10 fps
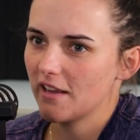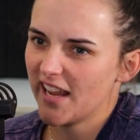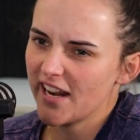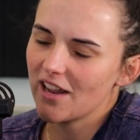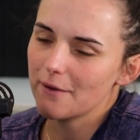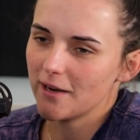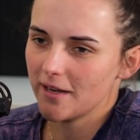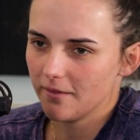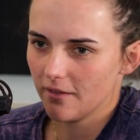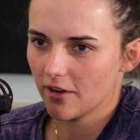and, like,
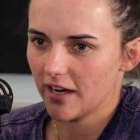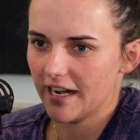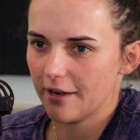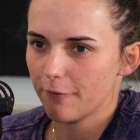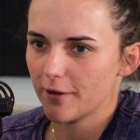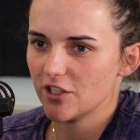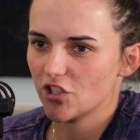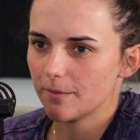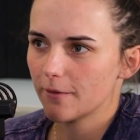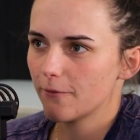we'd kind of had a
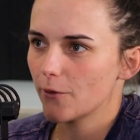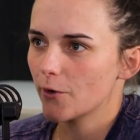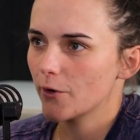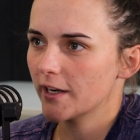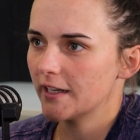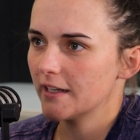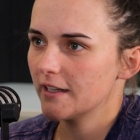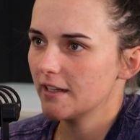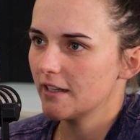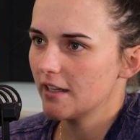friendship before, and
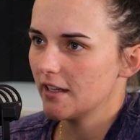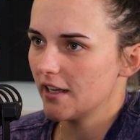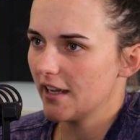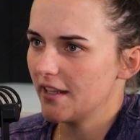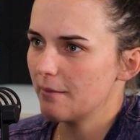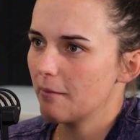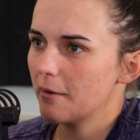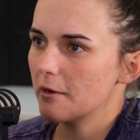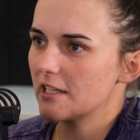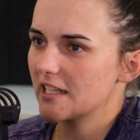then when
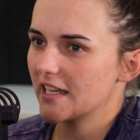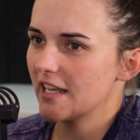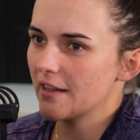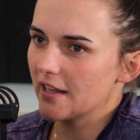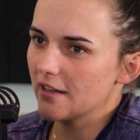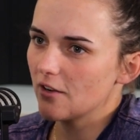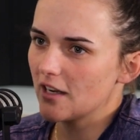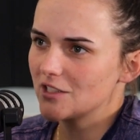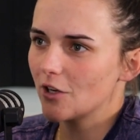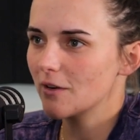we were together,
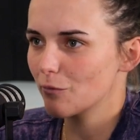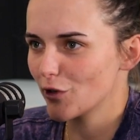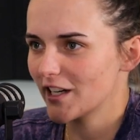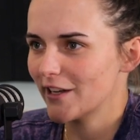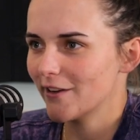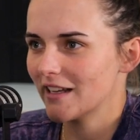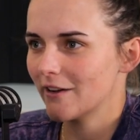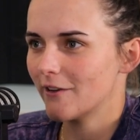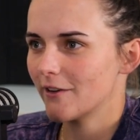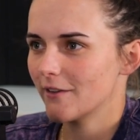I told him really early
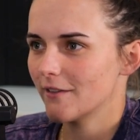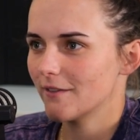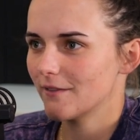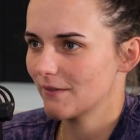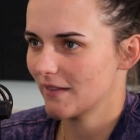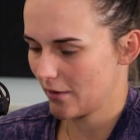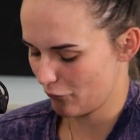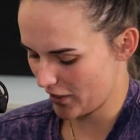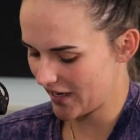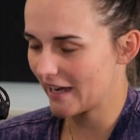on and
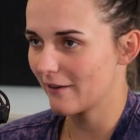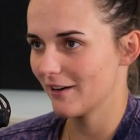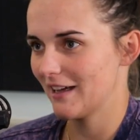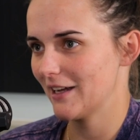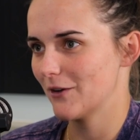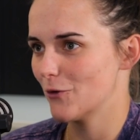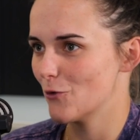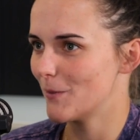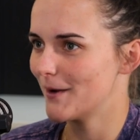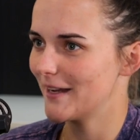read out, like,
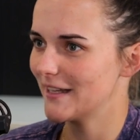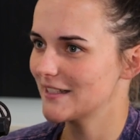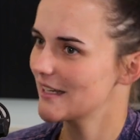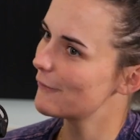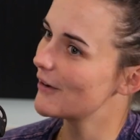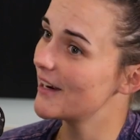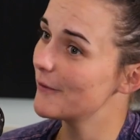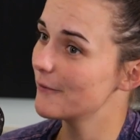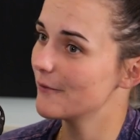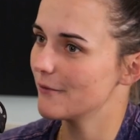all my stuff
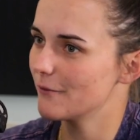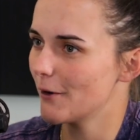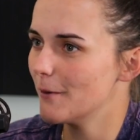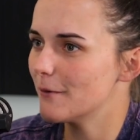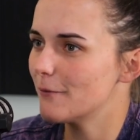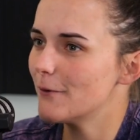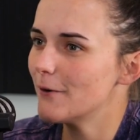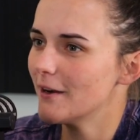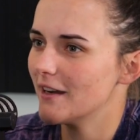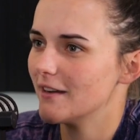I wrote
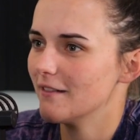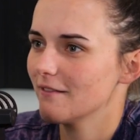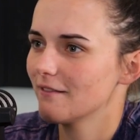before, and